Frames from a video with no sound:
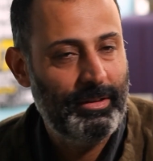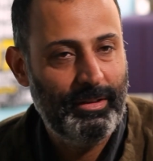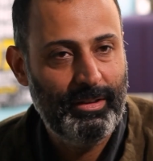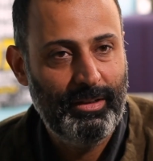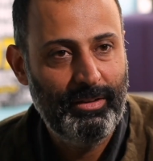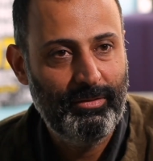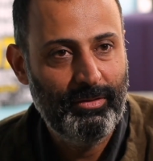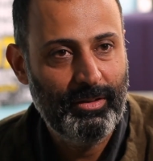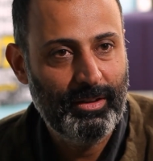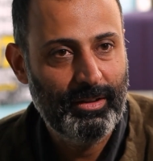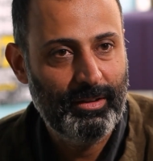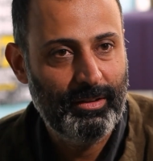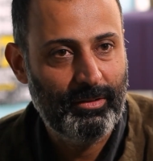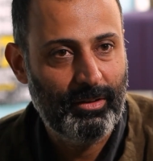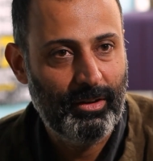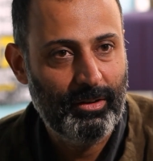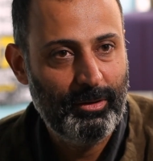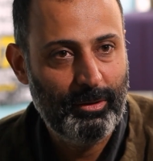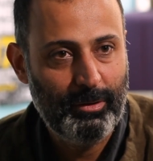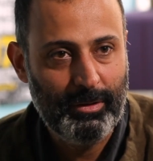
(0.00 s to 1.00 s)
Living in
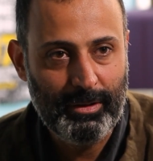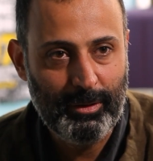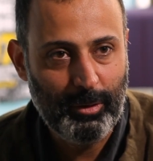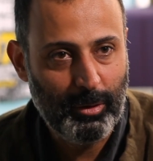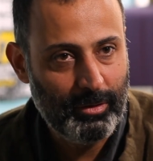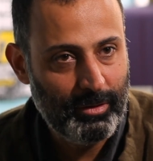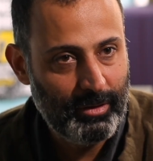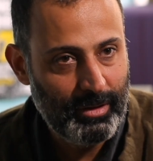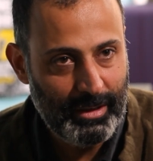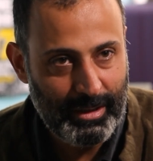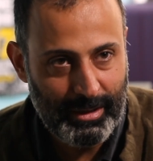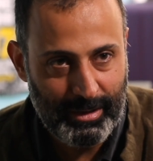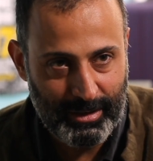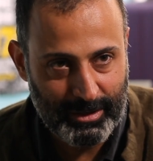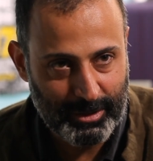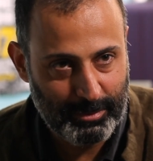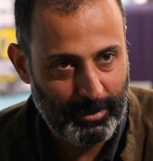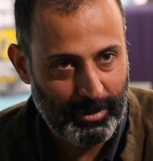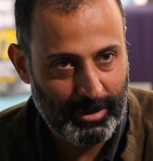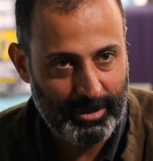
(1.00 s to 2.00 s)
Iran, you really don't need
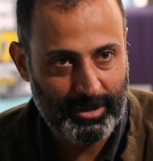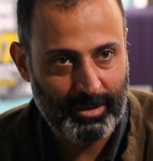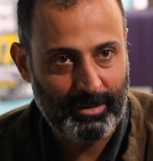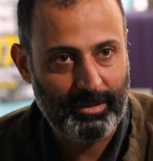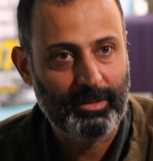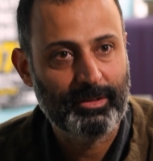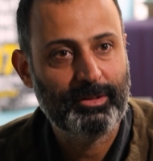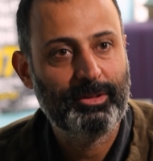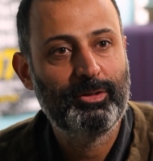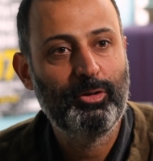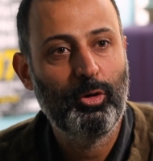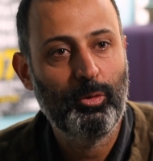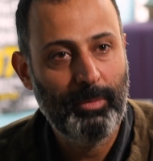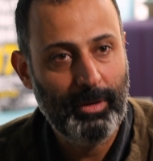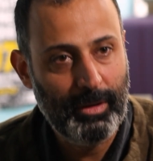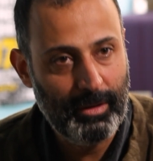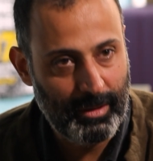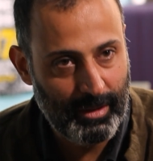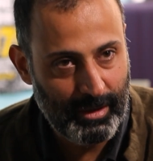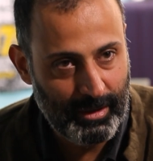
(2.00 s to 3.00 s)
inspiration. There's so
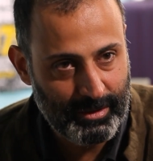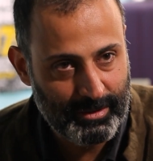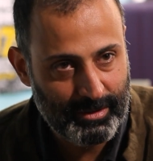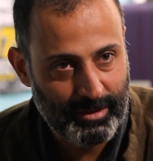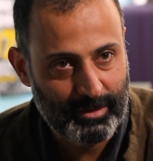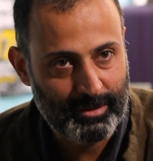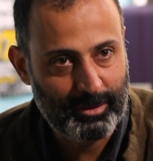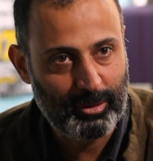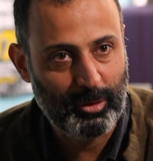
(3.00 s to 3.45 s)
many things, there's